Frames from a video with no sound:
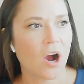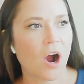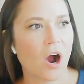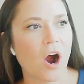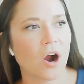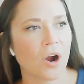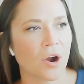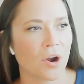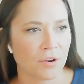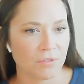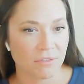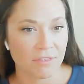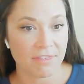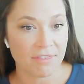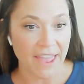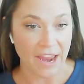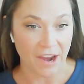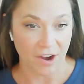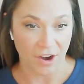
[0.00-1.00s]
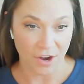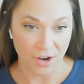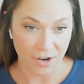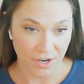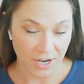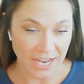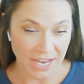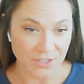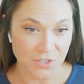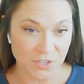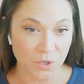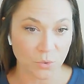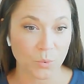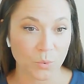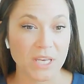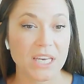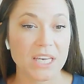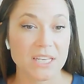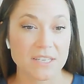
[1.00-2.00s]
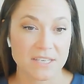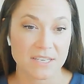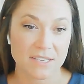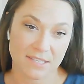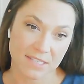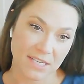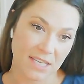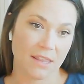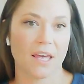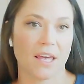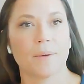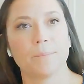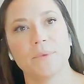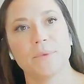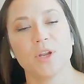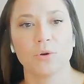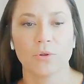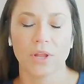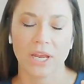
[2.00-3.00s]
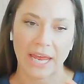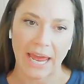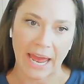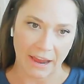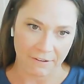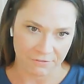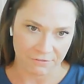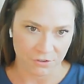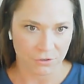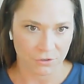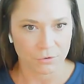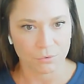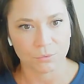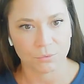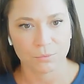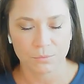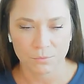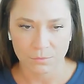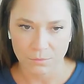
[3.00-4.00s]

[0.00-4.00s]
are there, and so we get to see them, like after